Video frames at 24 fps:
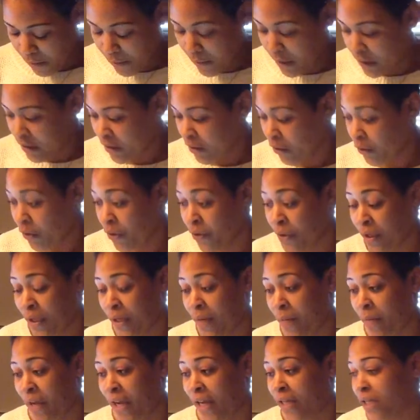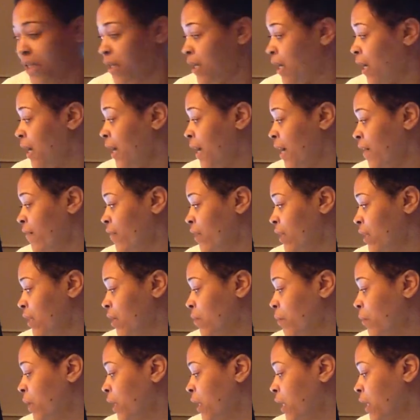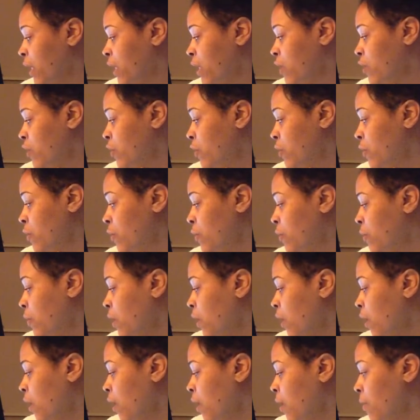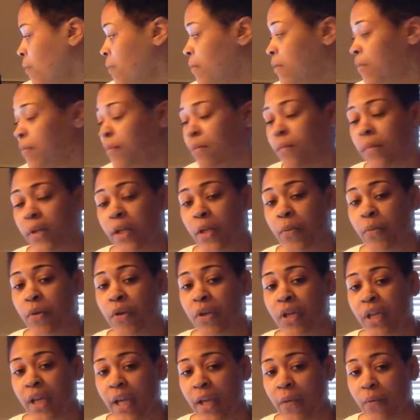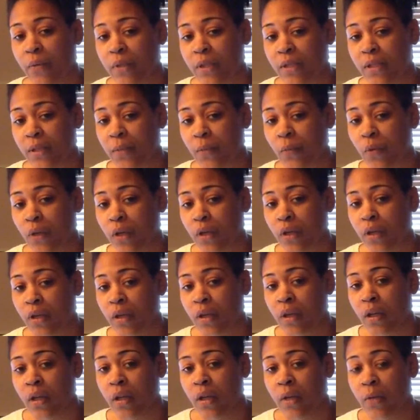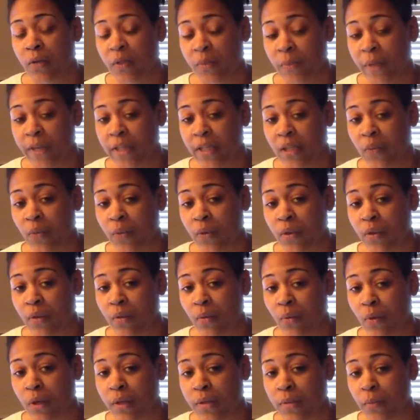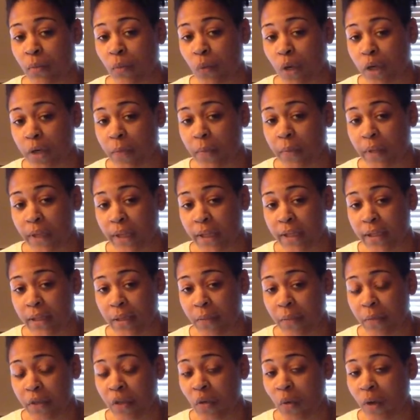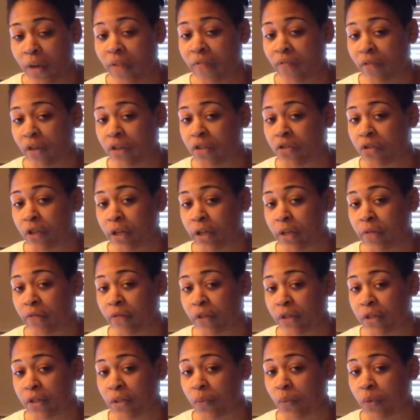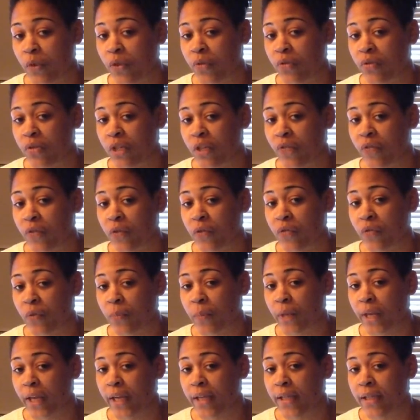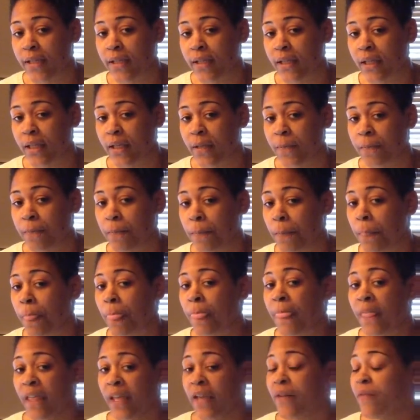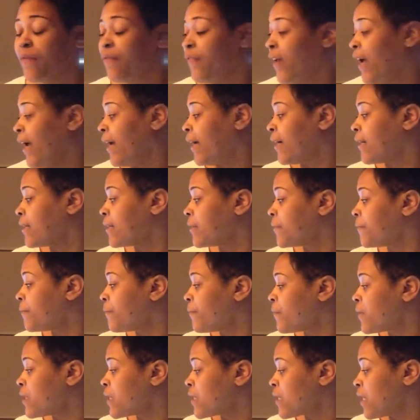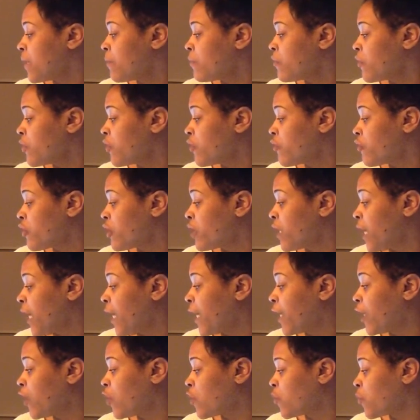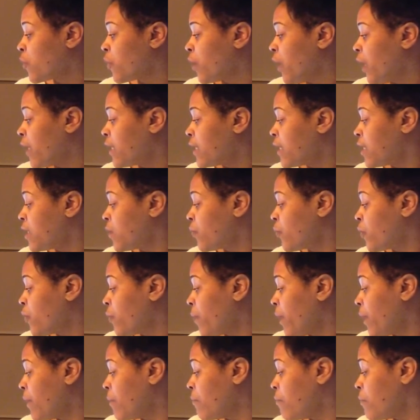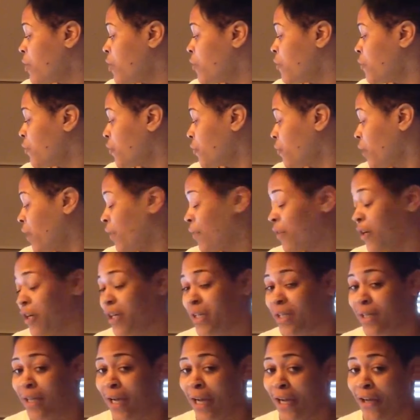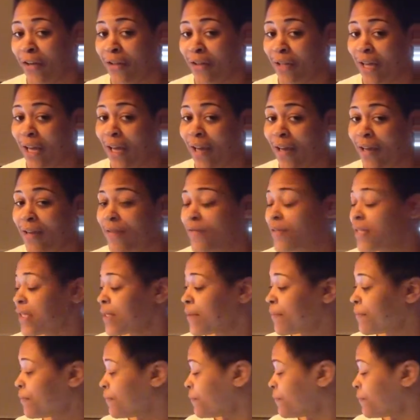So you can imagine not having the ability to communicate with someone, especially within the workplace, can be quite frustrating for someone who suffers from ASD. In fact, some children diagnosed with autism remain mute throughout their entire lives.